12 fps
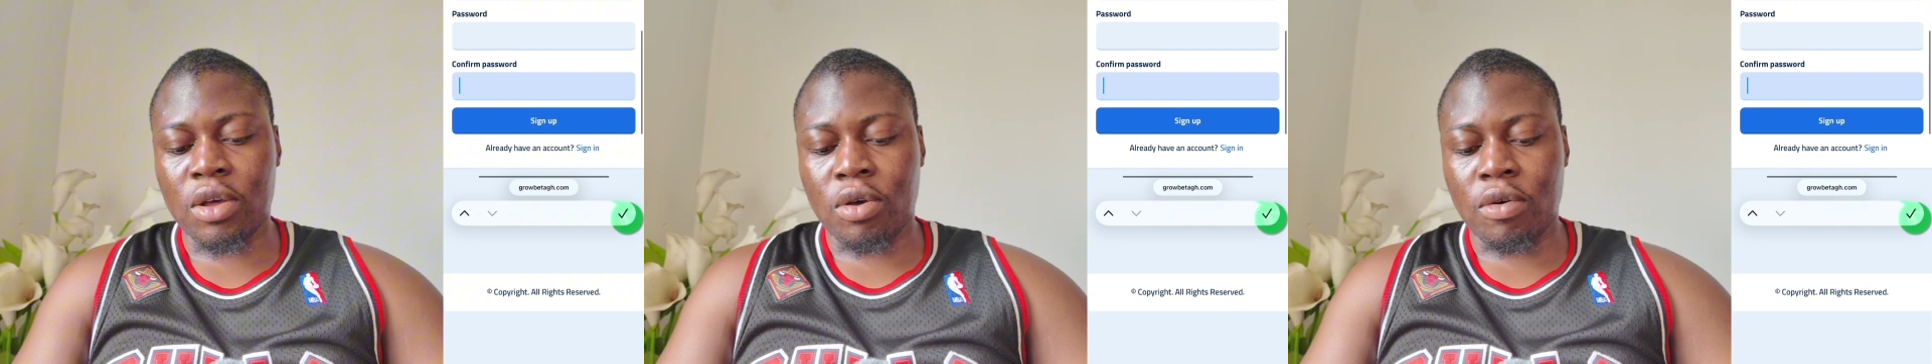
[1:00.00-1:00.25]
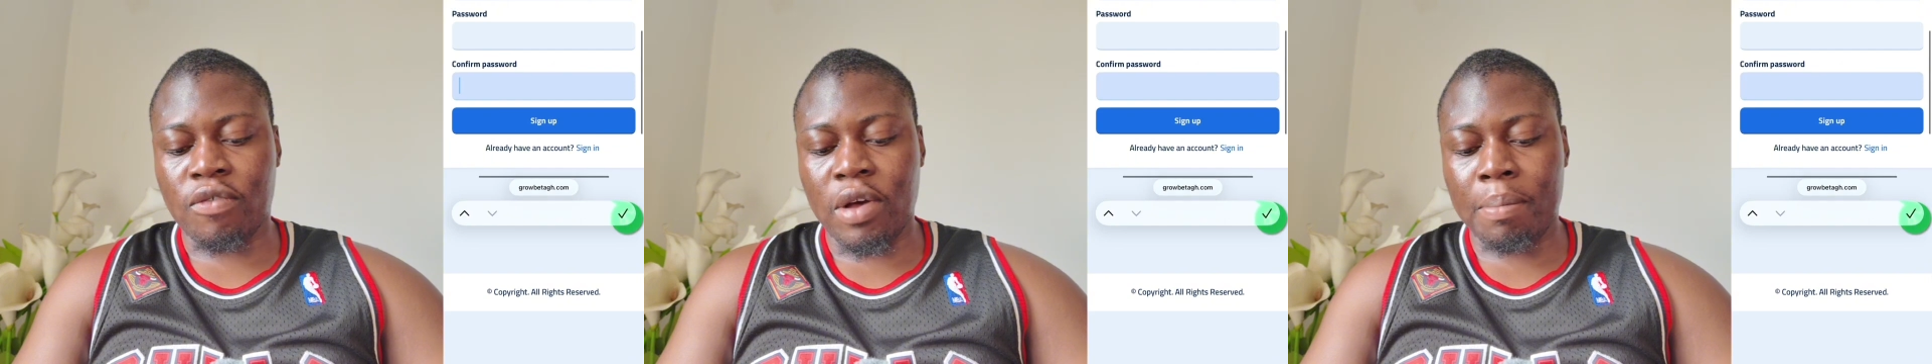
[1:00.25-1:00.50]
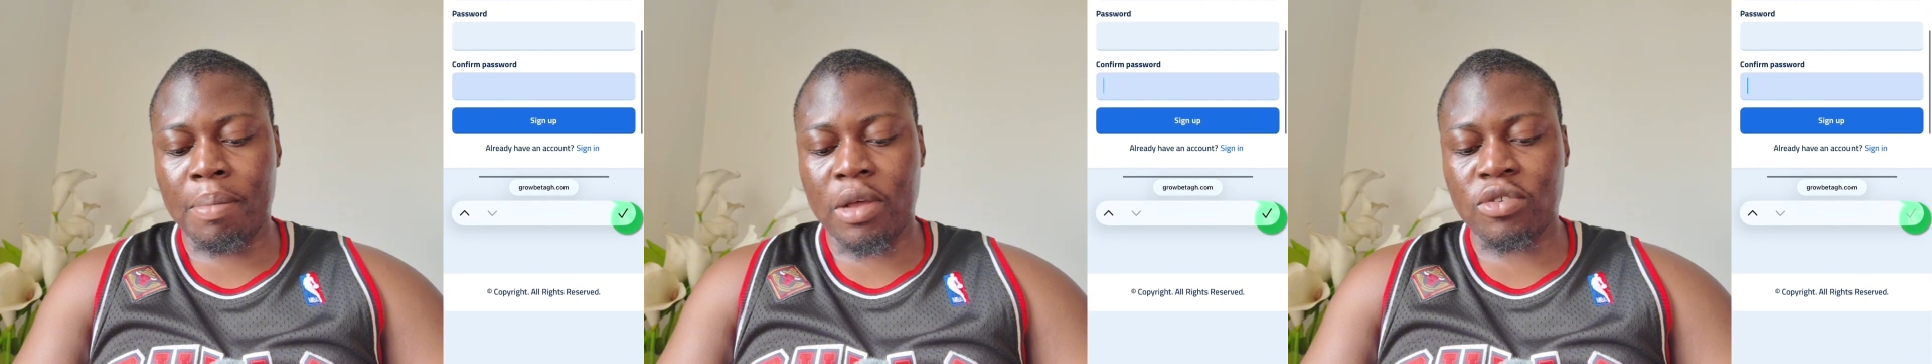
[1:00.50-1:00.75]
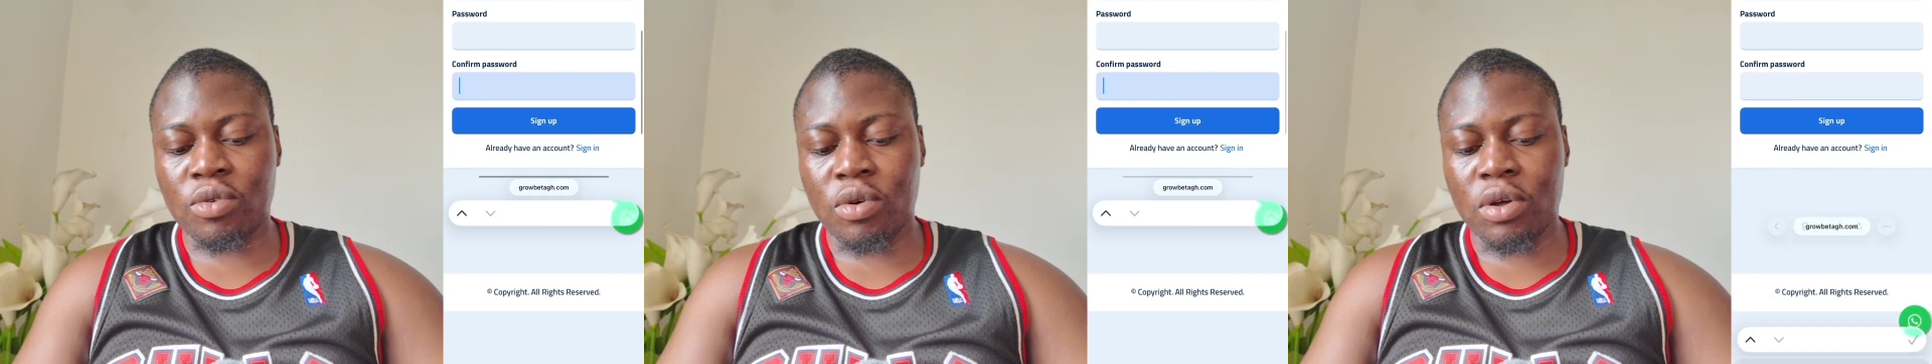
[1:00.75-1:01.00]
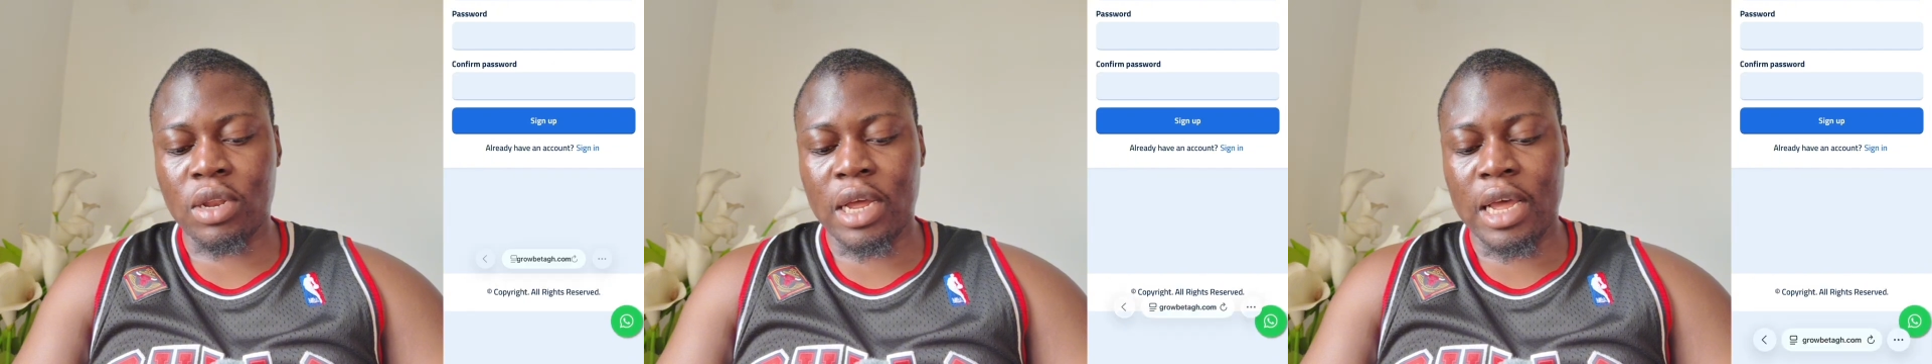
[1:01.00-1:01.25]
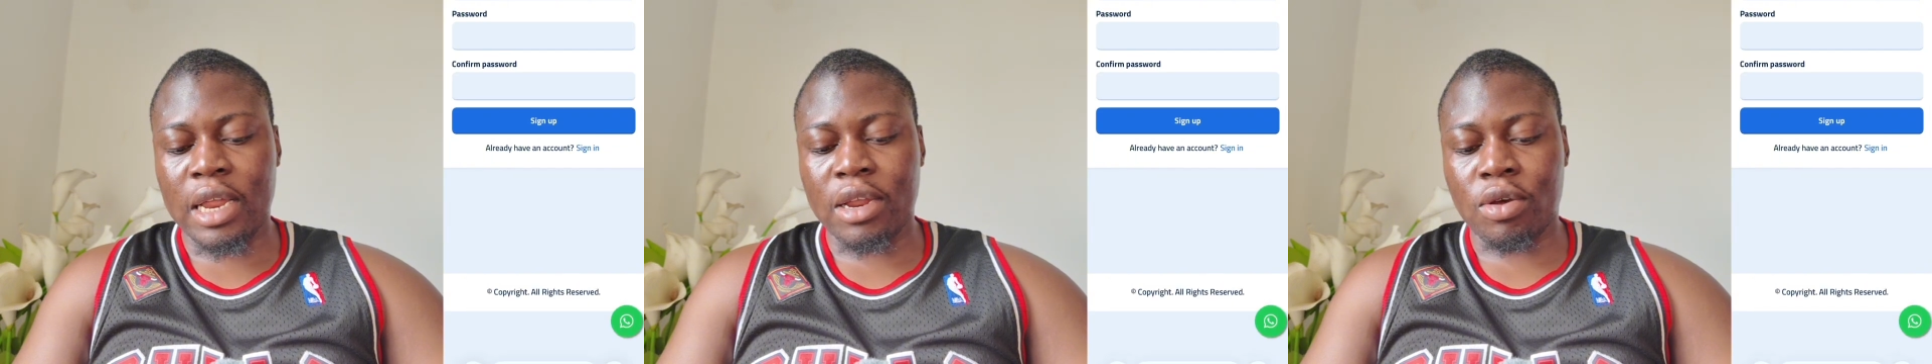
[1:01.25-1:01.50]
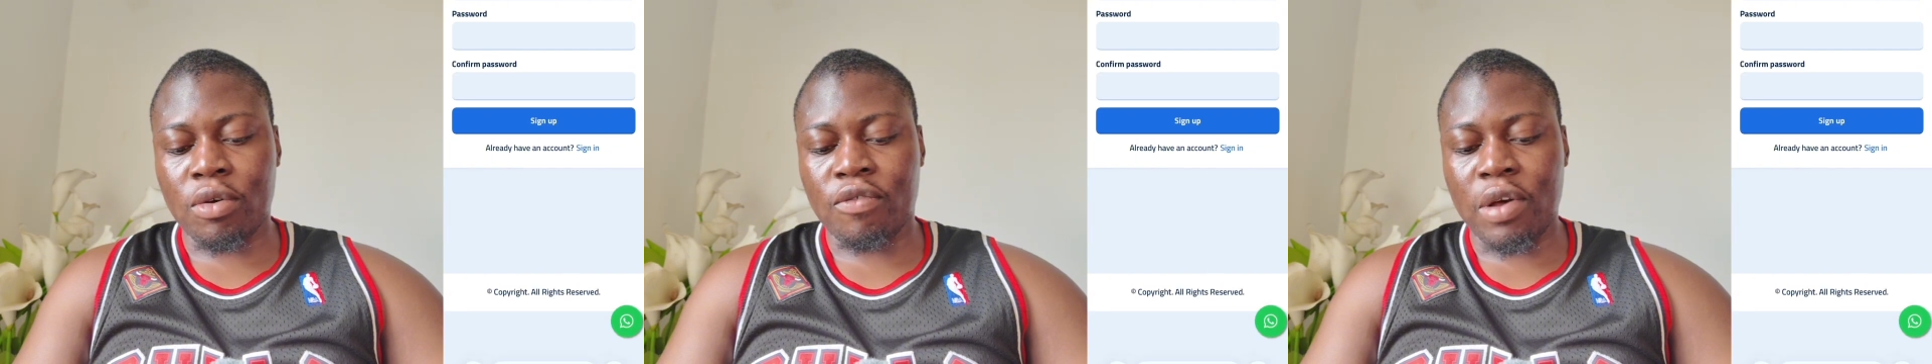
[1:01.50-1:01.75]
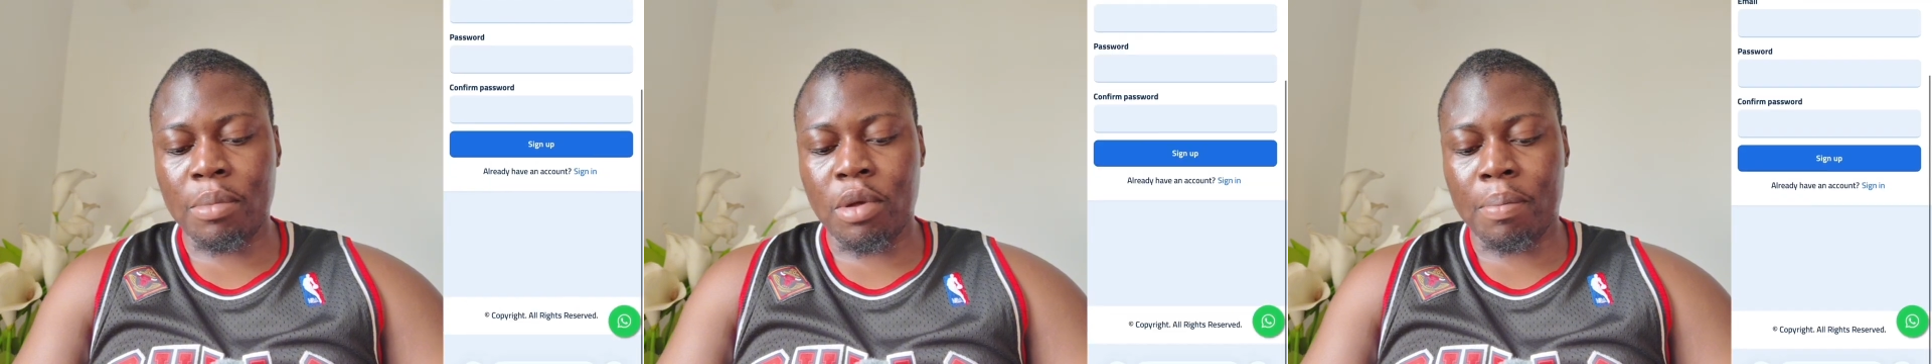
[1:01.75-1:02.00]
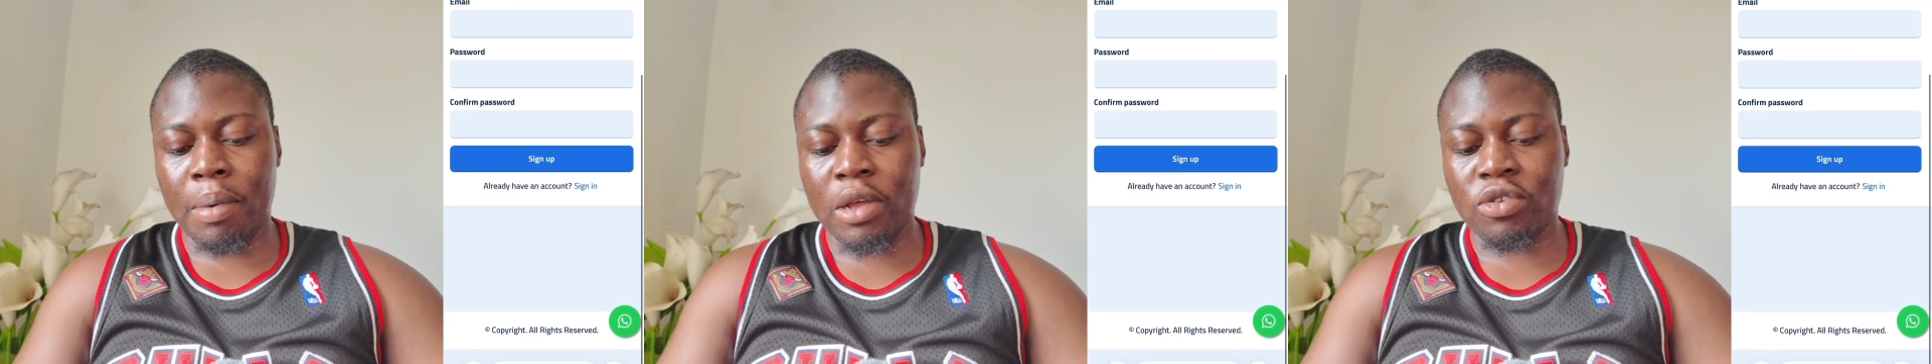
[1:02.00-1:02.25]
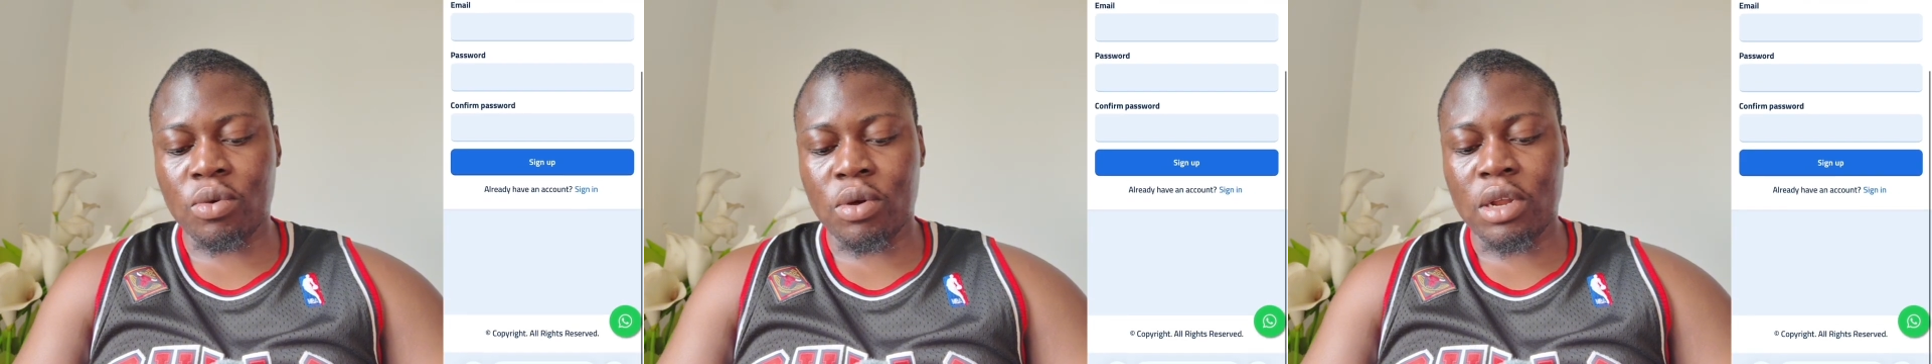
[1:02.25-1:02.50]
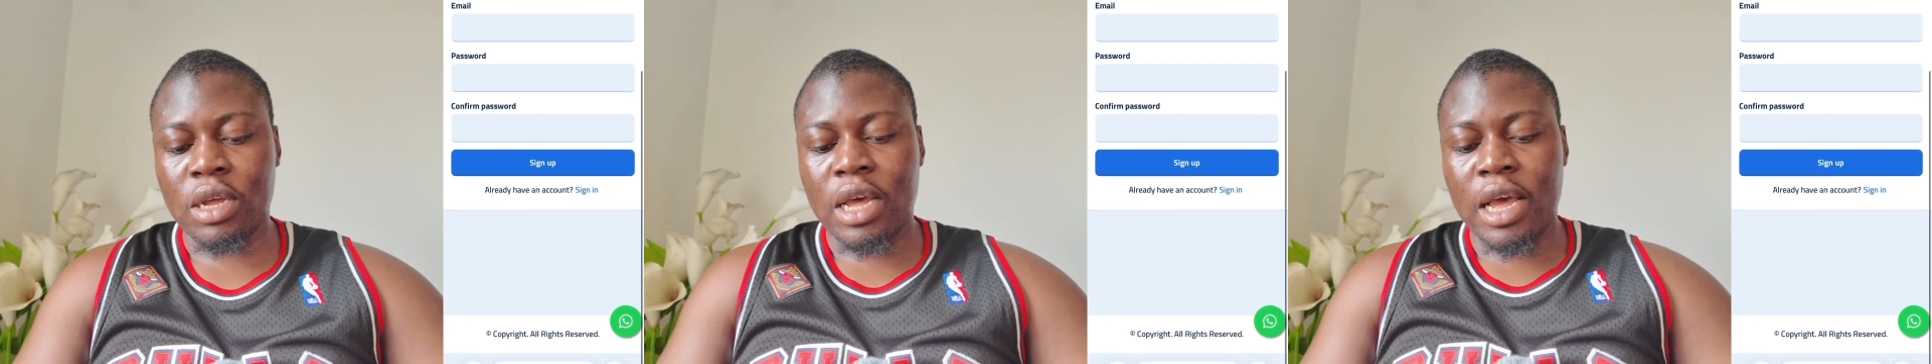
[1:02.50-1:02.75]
confirm password, and confirm your password,